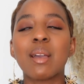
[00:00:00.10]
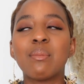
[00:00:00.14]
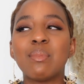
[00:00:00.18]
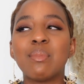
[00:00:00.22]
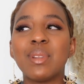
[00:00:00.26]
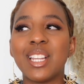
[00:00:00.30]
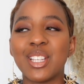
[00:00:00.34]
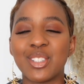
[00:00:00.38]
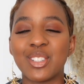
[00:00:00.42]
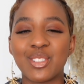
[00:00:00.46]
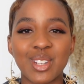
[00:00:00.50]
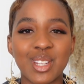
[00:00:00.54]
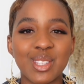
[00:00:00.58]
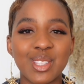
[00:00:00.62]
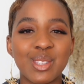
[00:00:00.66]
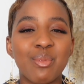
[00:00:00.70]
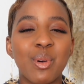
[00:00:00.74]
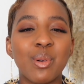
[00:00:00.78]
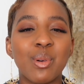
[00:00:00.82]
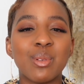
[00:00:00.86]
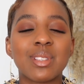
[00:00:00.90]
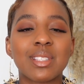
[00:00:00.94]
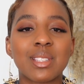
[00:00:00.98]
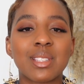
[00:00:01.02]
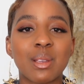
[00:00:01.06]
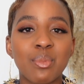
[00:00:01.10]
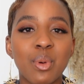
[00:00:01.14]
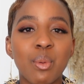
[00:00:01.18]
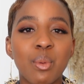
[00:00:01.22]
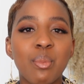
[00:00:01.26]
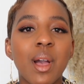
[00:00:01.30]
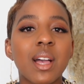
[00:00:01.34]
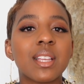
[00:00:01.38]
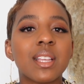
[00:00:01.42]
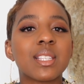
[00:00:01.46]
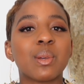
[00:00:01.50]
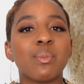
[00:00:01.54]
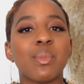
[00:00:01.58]
am literally the most simple
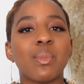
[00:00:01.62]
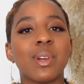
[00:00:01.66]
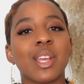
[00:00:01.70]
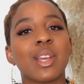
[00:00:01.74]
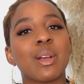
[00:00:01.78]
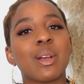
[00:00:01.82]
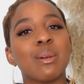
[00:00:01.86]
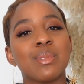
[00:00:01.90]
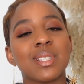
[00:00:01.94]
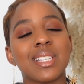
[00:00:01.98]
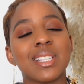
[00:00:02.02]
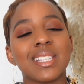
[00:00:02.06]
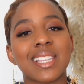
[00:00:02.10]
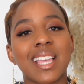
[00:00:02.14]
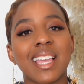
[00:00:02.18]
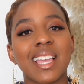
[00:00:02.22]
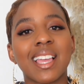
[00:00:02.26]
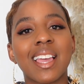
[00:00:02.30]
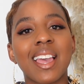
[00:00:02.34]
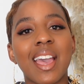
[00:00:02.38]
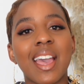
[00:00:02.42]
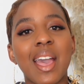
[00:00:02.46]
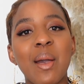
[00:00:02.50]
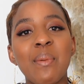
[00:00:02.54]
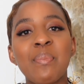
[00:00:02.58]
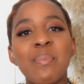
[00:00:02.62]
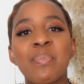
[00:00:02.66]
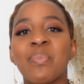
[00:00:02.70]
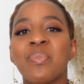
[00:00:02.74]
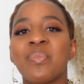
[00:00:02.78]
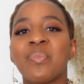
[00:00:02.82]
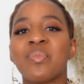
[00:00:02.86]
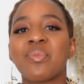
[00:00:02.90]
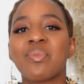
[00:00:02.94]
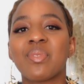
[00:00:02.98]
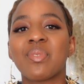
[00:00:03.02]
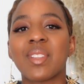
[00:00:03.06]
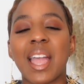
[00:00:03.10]
person when it comes to skincare.
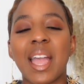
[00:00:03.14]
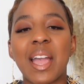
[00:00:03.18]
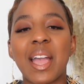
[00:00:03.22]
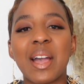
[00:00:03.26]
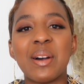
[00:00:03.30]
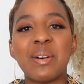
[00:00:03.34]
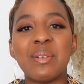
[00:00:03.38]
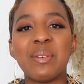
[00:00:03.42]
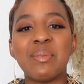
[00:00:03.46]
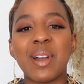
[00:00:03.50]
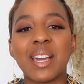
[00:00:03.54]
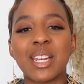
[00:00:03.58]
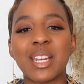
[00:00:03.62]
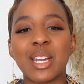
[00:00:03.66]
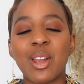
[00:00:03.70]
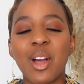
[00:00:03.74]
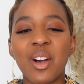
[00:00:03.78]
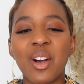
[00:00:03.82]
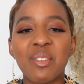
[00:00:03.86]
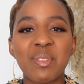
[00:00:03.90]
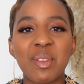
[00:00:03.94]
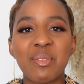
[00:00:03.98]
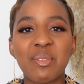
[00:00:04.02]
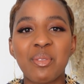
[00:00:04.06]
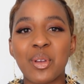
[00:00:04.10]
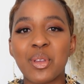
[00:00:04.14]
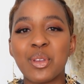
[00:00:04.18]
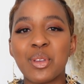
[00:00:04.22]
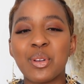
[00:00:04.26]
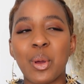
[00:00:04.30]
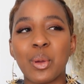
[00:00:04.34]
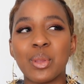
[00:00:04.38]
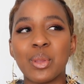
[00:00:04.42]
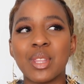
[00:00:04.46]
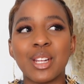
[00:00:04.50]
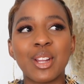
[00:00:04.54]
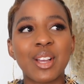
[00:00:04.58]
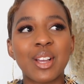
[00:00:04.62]
And a lot of people, you
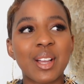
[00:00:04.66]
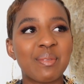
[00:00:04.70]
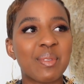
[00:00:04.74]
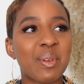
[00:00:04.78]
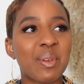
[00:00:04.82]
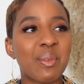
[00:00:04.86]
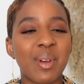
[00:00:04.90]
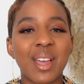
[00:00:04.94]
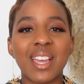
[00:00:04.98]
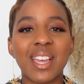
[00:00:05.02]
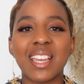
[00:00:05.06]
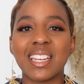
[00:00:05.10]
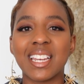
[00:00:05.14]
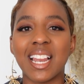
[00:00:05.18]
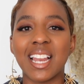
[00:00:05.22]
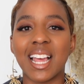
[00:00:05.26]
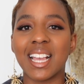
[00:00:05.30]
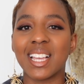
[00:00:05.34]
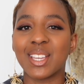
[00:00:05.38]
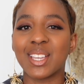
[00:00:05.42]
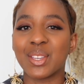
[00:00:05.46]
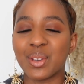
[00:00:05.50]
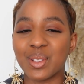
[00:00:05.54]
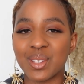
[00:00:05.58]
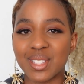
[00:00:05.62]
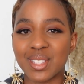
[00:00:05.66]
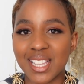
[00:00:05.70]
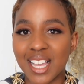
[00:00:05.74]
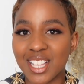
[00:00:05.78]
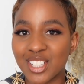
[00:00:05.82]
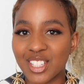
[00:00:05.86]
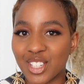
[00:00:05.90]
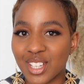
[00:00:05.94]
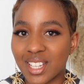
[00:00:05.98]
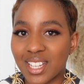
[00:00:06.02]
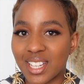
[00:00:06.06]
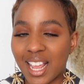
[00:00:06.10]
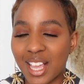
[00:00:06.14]
know, they look at me weird, like, yo,
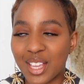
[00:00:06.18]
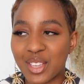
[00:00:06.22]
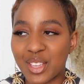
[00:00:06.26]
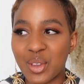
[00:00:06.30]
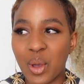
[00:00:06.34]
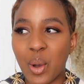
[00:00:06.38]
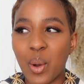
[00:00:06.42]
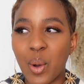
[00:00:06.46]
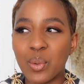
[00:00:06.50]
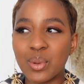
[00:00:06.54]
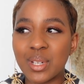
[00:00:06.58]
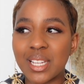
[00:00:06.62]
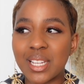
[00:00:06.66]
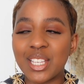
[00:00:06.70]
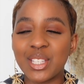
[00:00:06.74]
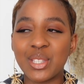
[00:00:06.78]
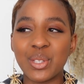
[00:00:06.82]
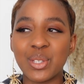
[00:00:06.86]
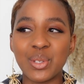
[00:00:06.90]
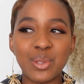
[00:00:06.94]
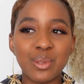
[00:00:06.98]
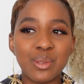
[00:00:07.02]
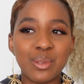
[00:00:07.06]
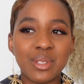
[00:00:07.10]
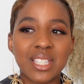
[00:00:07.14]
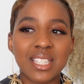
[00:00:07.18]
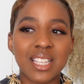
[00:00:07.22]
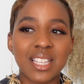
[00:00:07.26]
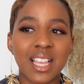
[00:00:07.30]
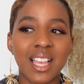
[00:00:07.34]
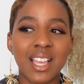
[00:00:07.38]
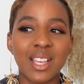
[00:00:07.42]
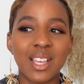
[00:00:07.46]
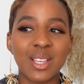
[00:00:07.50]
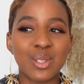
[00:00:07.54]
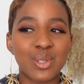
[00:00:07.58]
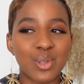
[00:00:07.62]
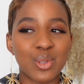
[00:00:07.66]
Tasha, like, you only use
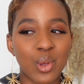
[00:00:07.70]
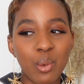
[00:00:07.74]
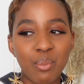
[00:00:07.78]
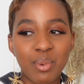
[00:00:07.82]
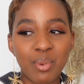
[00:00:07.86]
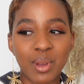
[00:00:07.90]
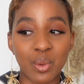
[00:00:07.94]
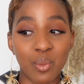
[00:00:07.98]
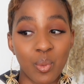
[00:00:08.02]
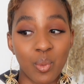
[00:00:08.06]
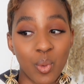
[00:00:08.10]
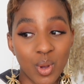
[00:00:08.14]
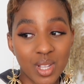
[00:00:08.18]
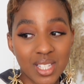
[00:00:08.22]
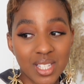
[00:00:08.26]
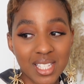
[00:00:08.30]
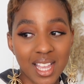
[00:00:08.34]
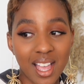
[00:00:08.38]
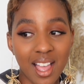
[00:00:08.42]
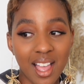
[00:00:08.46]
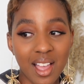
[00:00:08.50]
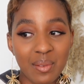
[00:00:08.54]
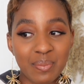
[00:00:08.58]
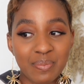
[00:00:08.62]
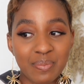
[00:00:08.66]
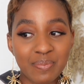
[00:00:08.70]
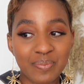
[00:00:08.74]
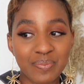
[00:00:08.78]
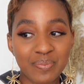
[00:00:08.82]
soap and water.